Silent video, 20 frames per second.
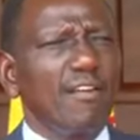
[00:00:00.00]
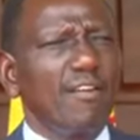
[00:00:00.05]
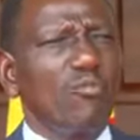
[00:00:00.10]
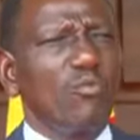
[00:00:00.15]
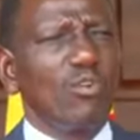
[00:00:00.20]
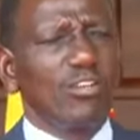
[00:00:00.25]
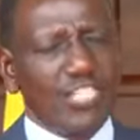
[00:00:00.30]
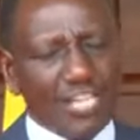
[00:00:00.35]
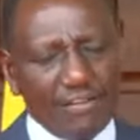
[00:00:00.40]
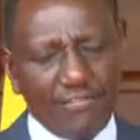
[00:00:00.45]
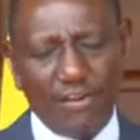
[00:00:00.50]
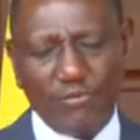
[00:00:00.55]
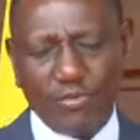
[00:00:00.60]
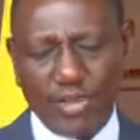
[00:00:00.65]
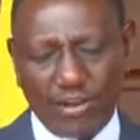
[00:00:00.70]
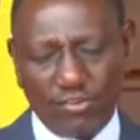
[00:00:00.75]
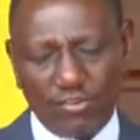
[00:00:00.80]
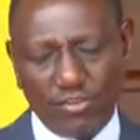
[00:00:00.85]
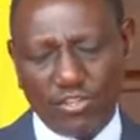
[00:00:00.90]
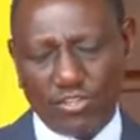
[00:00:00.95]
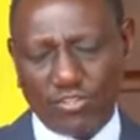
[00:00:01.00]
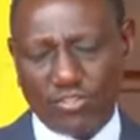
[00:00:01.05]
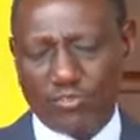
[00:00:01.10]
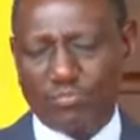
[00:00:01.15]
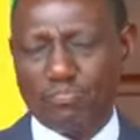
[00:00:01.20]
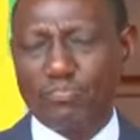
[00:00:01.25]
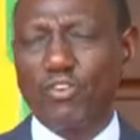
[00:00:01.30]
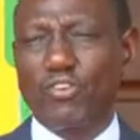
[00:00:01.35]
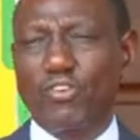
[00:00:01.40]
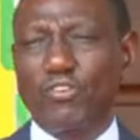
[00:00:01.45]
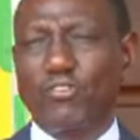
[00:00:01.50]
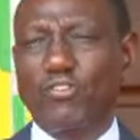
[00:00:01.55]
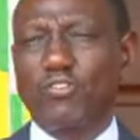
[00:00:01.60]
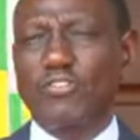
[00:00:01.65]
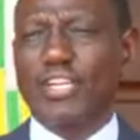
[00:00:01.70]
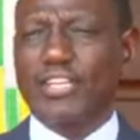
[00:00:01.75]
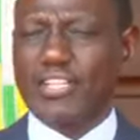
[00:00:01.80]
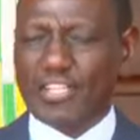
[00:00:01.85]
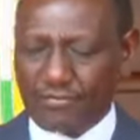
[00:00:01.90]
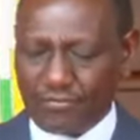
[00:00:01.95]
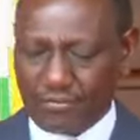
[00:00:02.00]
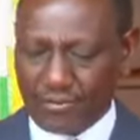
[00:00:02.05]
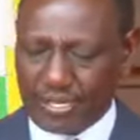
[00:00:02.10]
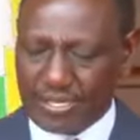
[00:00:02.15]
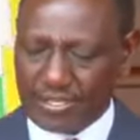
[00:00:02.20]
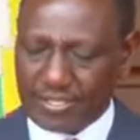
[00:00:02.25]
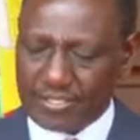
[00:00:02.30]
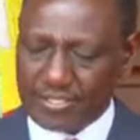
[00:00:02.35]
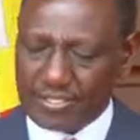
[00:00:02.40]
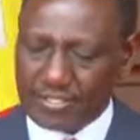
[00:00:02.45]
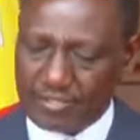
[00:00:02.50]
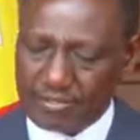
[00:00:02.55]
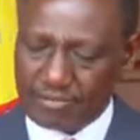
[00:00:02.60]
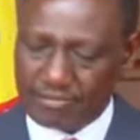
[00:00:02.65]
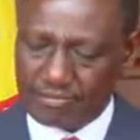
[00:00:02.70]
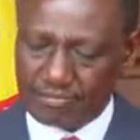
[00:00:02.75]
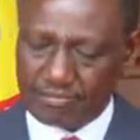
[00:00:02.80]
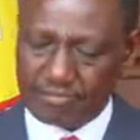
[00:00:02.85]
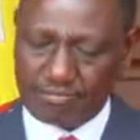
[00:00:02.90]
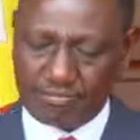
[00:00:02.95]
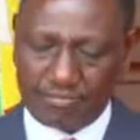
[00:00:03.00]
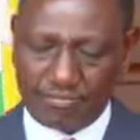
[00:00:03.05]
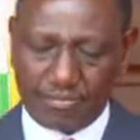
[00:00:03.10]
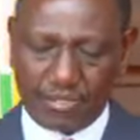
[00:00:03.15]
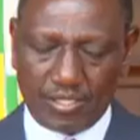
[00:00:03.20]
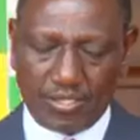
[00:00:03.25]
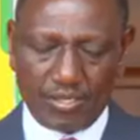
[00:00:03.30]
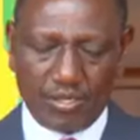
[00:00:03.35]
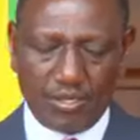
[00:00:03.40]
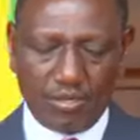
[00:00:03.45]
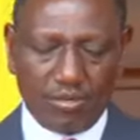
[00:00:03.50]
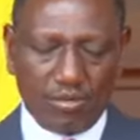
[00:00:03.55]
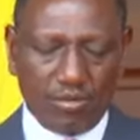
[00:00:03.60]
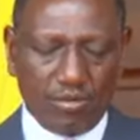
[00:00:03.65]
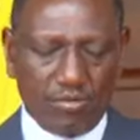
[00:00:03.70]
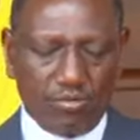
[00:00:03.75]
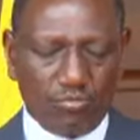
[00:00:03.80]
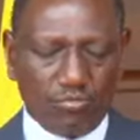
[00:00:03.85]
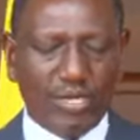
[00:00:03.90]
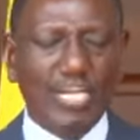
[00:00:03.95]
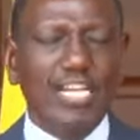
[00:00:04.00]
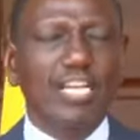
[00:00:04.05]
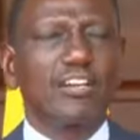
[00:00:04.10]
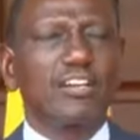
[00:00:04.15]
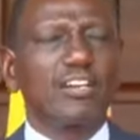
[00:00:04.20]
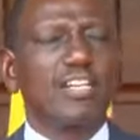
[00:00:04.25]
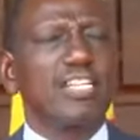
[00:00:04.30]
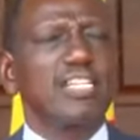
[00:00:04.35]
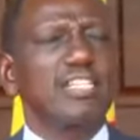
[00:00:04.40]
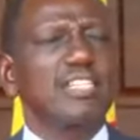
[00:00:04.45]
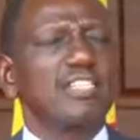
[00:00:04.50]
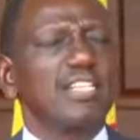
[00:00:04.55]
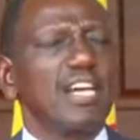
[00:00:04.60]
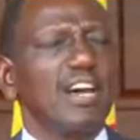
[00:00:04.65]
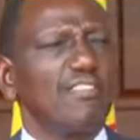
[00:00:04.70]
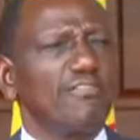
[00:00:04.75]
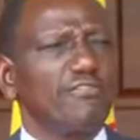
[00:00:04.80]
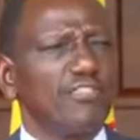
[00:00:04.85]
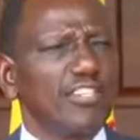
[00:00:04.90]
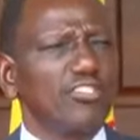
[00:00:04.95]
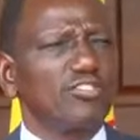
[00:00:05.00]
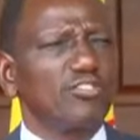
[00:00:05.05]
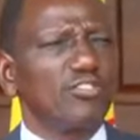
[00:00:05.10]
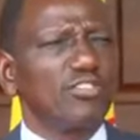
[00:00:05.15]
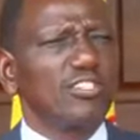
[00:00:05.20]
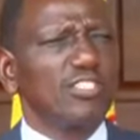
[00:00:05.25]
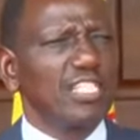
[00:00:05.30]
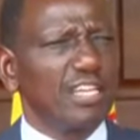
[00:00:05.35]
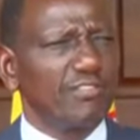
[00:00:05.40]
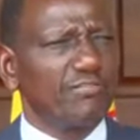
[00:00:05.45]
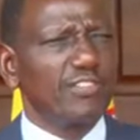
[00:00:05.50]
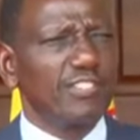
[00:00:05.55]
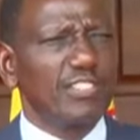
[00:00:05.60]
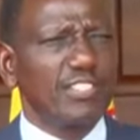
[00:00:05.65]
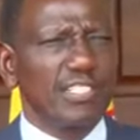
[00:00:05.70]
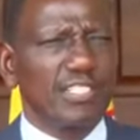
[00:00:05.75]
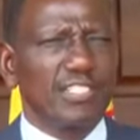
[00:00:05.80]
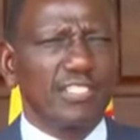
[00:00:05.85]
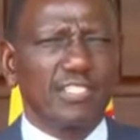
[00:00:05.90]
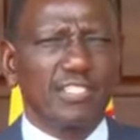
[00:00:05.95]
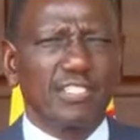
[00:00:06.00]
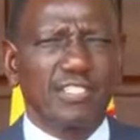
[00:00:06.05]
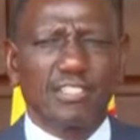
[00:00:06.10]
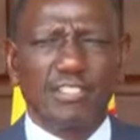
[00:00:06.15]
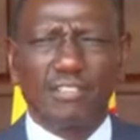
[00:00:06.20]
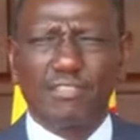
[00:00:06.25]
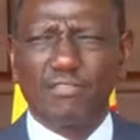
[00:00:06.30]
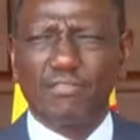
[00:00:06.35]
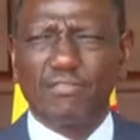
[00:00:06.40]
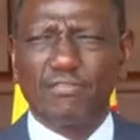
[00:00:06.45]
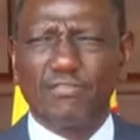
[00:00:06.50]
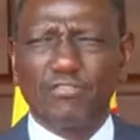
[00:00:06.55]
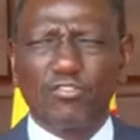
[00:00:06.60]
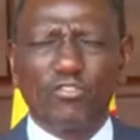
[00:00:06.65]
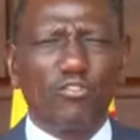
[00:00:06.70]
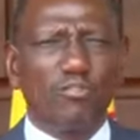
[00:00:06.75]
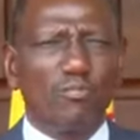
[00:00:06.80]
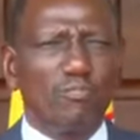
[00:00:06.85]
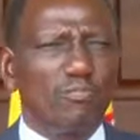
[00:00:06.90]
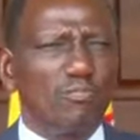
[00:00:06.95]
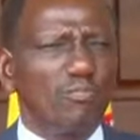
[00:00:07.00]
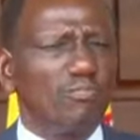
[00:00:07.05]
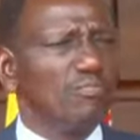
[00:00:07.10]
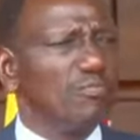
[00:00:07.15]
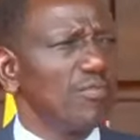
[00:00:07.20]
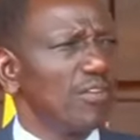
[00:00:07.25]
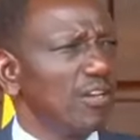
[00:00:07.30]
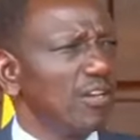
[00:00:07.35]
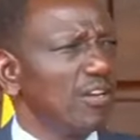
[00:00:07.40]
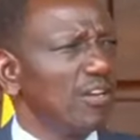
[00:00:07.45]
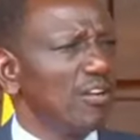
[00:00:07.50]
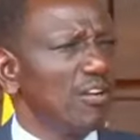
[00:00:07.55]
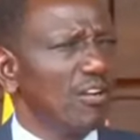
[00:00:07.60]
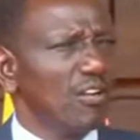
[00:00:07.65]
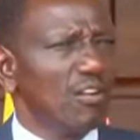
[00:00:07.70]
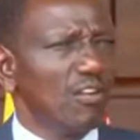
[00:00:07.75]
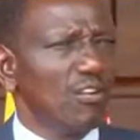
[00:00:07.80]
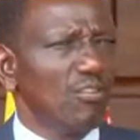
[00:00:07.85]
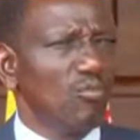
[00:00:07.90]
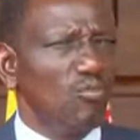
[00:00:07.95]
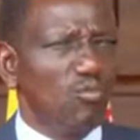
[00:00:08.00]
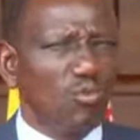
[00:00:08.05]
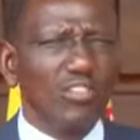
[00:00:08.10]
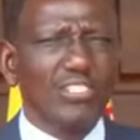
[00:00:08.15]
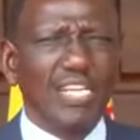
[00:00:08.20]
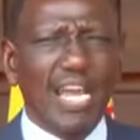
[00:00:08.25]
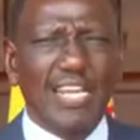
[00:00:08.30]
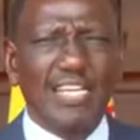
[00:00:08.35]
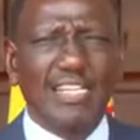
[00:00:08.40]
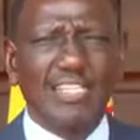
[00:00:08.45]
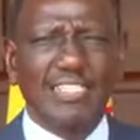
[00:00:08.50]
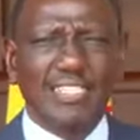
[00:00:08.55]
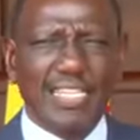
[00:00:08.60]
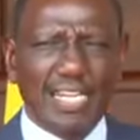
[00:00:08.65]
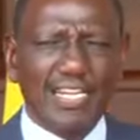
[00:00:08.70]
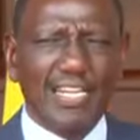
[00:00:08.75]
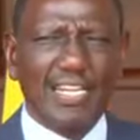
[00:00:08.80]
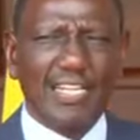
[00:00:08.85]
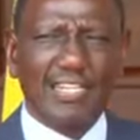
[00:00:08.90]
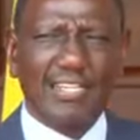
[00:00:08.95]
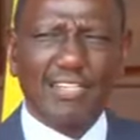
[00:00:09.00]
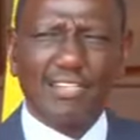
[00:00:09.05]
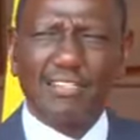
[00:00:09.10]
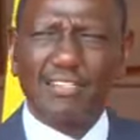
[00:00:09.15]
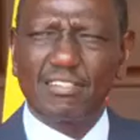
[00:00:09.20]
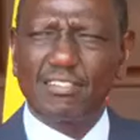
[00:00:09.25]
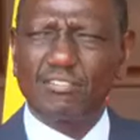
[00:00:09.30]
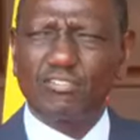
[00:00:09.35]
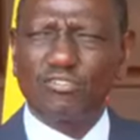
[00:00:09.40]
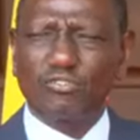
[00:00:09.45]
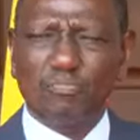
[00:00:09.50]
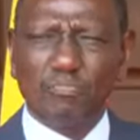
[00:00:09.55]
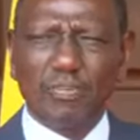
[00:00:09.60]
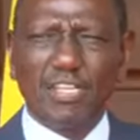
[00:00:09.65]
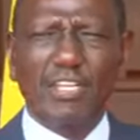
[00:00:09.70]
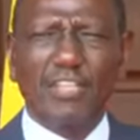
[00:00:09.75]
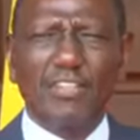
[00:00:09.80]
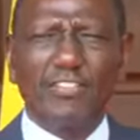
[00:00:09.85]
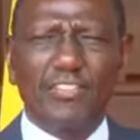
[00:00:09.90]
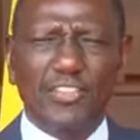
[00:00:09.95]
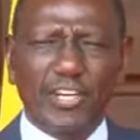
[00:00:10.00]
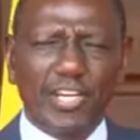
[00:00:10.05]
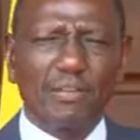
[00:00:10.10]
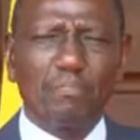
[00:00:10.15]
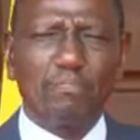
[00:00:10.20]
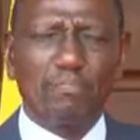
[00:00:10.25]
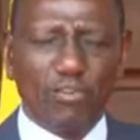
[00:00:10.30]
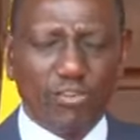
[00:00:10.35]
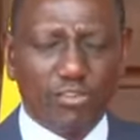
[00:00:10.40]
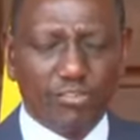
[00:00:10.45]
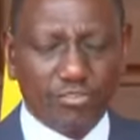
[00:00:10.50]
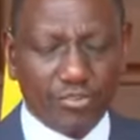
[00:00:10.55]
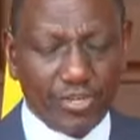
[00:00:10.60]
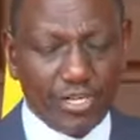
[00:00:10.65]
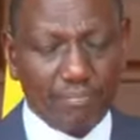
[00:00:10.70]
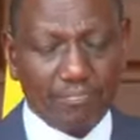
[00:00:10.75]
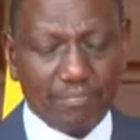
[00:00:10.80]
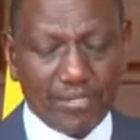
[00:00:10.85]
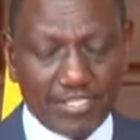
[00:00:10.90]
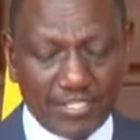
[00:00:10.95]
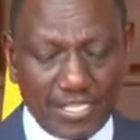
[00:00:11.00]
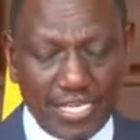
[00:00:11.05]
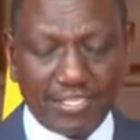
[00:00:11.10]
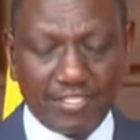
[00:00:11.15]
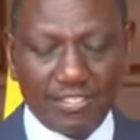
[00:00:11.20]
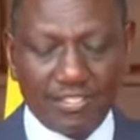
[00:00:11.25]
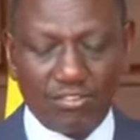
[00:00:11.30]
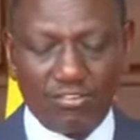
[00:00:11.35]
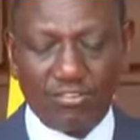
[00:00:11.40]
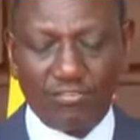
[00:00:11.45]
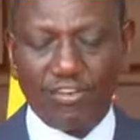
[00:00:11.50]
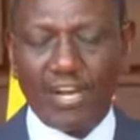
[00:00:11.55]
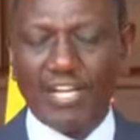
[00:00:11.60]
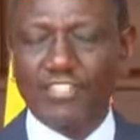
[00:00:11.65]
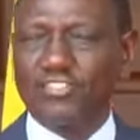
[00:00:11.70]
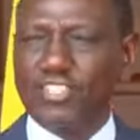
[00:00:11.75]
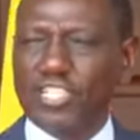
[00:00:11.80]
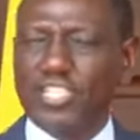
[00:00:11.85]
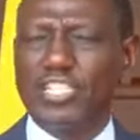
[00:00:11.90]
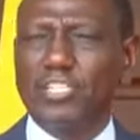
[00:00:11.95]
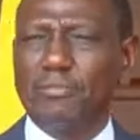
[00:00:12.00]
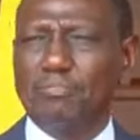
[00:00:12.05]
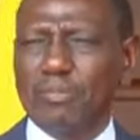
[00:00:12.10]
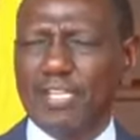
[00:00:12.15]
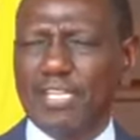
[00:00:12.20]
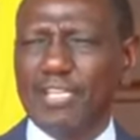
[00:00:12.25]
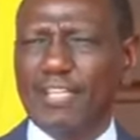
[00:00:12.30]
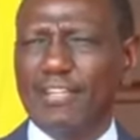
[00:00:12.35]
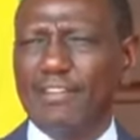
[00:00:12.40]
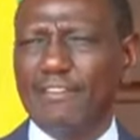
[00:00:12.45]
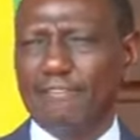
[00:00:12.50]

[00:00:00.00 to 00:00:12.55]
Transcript: Whatever we are going to borrow, the difference will increase our fiscal deficit from what I intended to be 3.3% of our GDP.